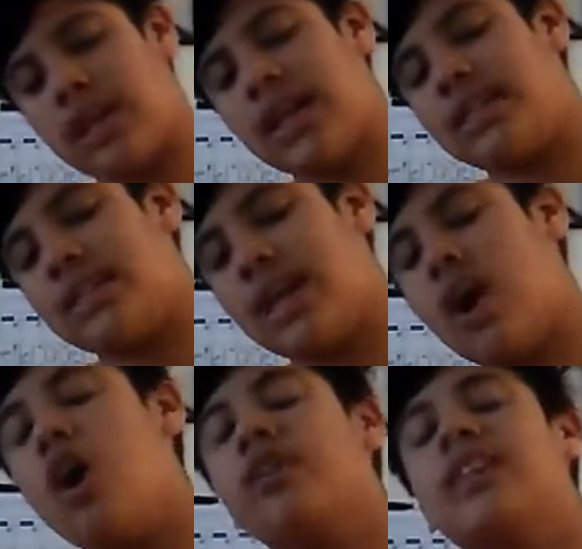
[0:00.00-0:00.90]
Like I
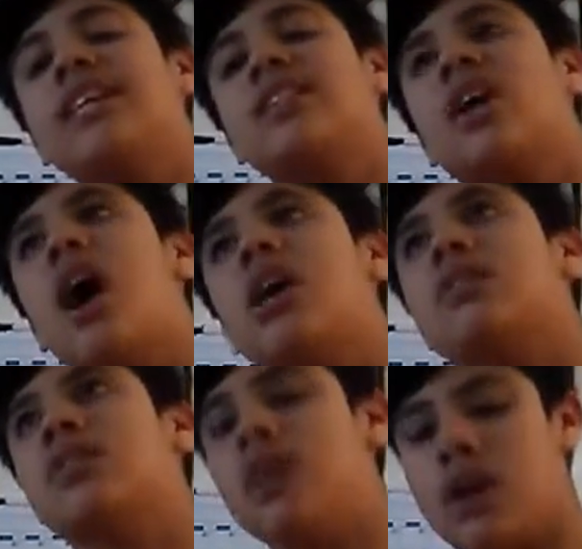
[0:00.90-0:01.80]
said, oh, this
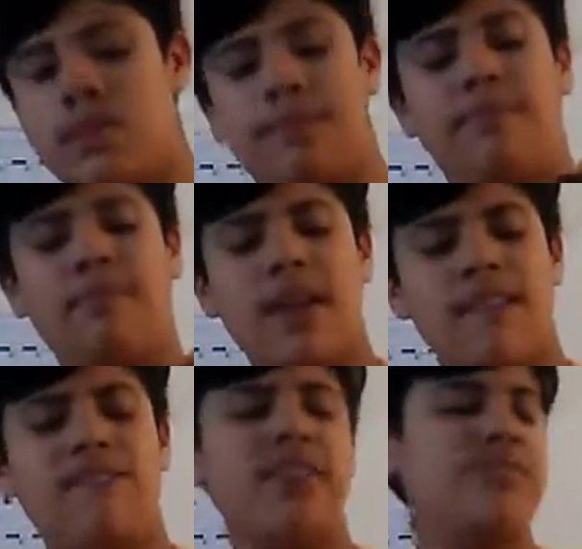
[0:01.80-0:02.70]
cost um
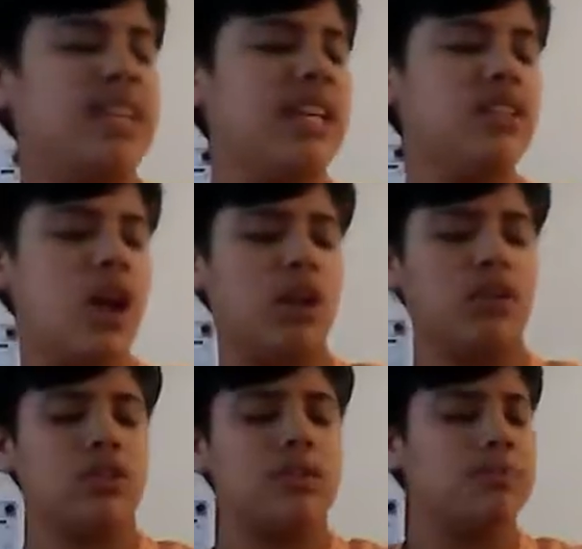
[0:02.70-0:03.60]
fifteen
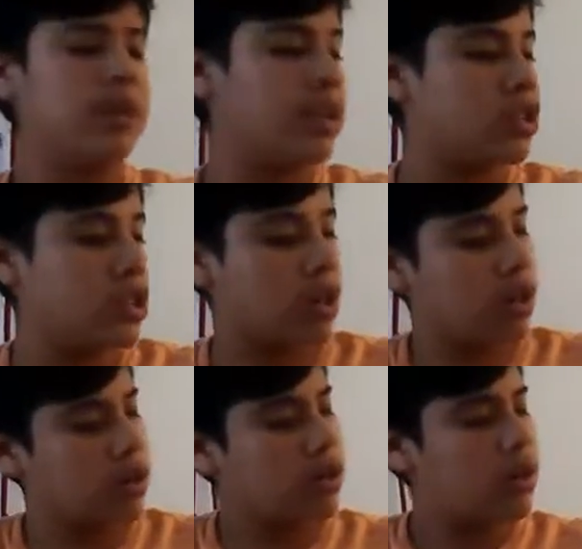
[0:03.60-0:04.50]
dollars. I'm pretty
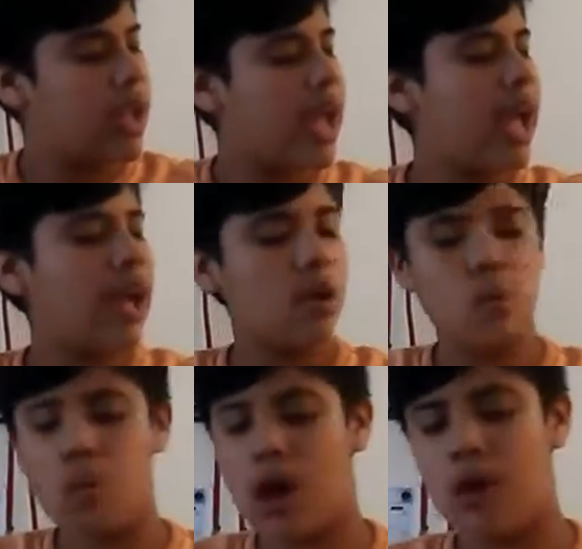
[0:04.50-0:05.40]
sure
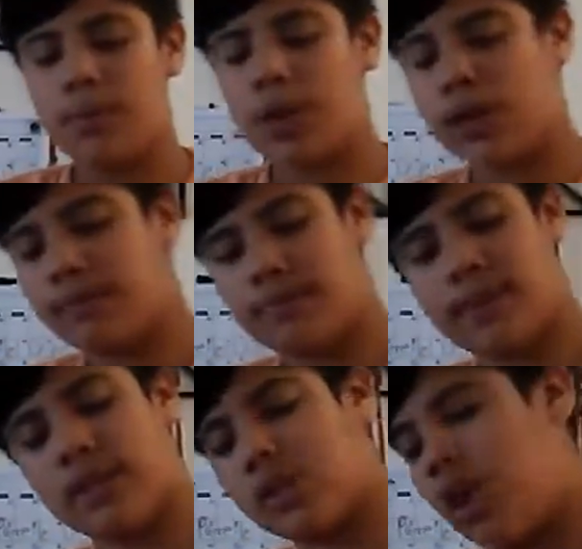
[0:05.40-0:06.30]
at Walmart.
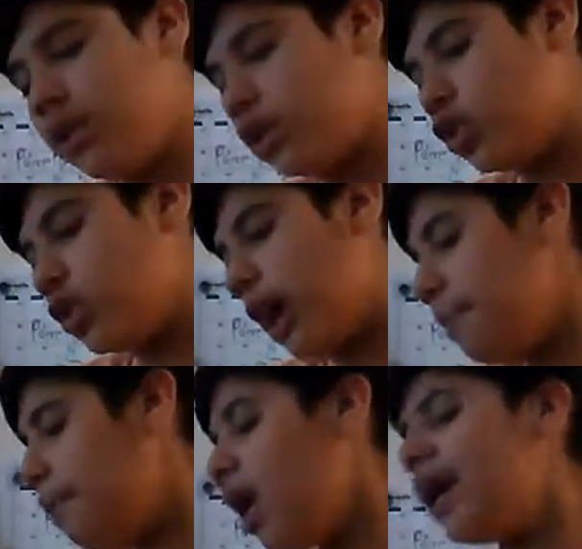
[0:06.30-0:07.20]
It's called the
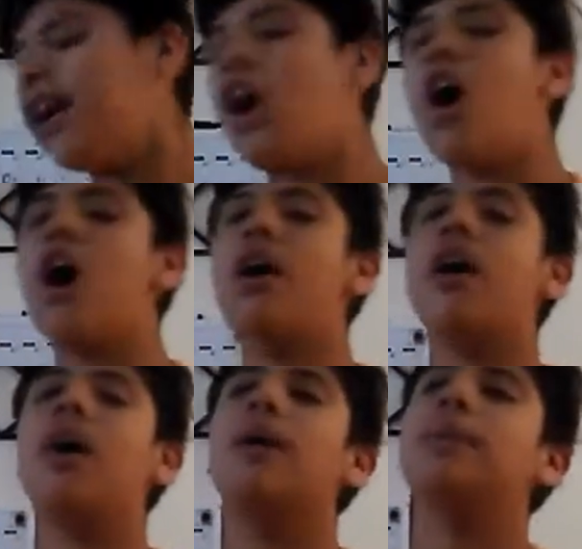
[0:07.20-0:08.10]
tripod
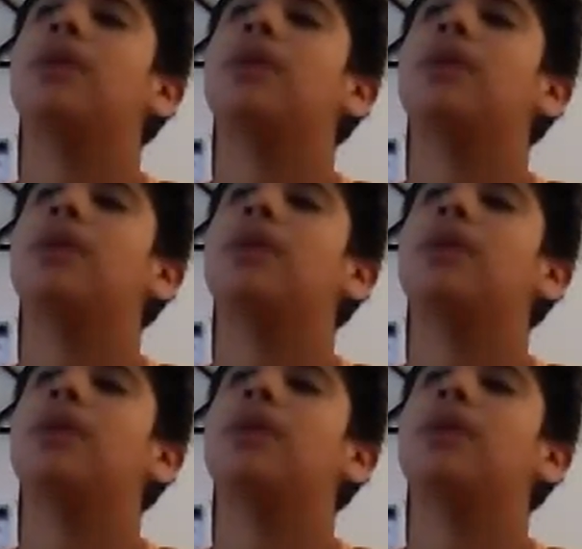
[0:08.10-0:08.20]
uh,